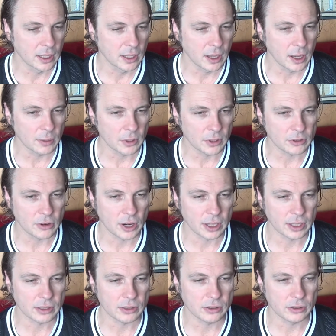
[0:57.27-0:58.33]
I'm not
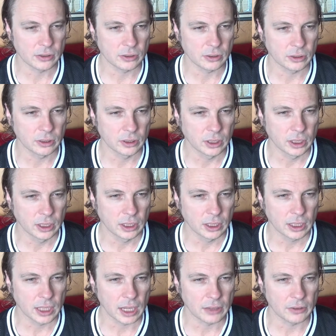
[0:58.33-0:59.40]
trying to
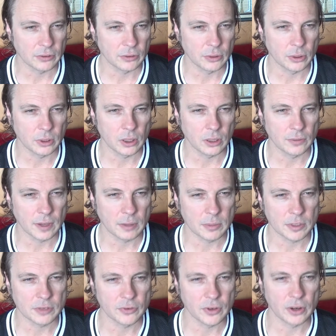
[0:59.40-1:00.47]
cut through a lot of
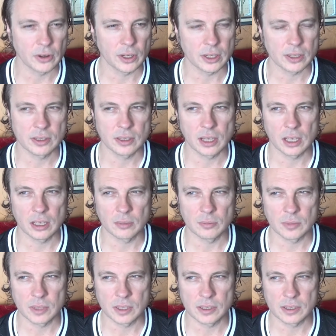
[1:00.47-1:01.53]
atmospherics.
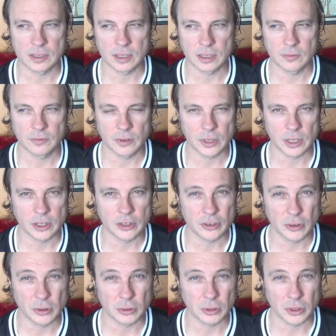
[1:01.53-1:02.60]
This is a very
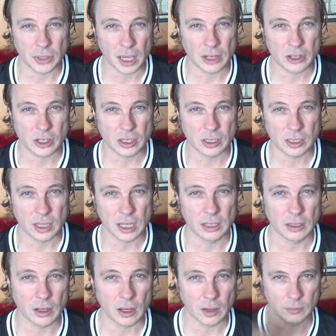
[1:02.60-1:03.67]
controlled location,
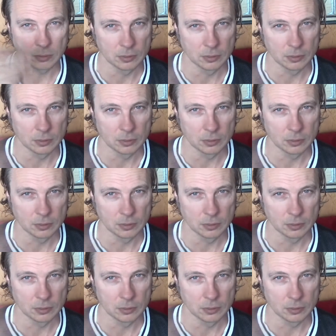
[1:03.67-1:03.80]
and I'm